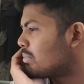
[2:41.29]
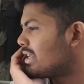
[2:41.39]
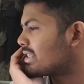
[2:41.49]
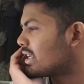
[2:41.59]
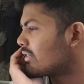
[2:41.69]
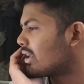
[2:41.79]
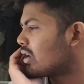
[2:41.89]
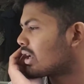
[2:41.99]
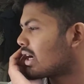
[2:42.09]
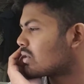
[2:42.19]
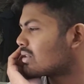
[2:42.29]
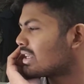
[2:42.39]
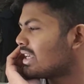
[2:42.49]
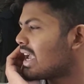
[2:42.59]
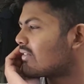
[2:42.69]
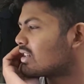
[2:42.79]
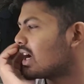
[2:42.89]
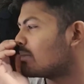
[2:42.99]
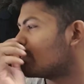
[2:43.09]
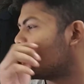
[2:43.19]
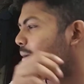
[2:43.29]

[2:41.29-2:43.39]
Please serve Gil. Okay, I don't think he have time.